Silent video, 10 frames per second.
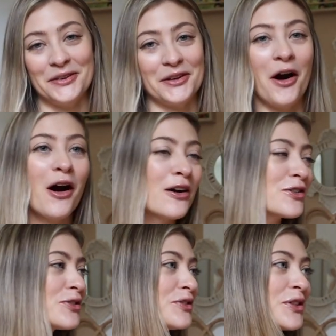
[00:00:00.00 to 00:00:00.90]
In the
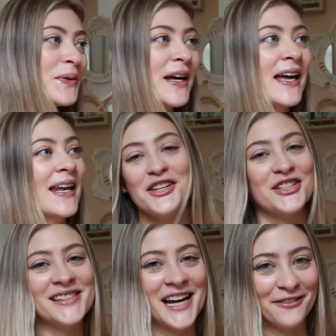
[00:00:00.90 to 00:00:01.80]
car, she'll do it.
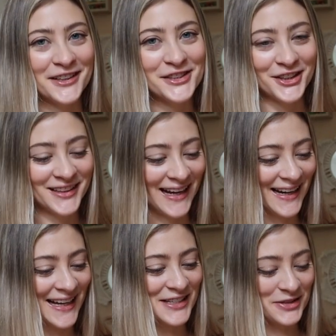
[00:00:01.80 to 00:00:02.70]
She's definitely started
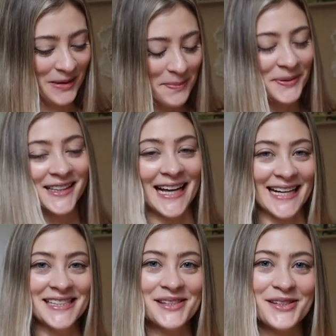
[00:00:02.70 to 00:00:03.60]
getting into my
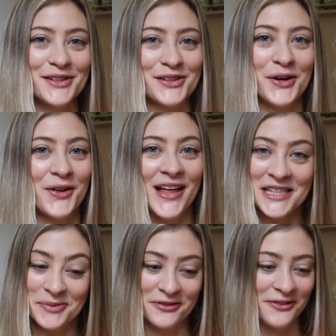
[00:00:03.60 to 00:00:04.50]
plants, so
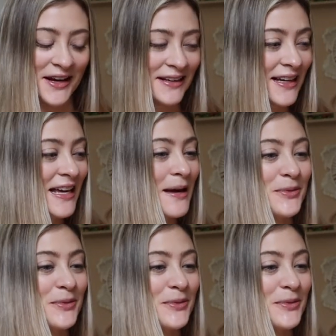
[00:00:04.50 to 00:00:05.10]
that's been fun.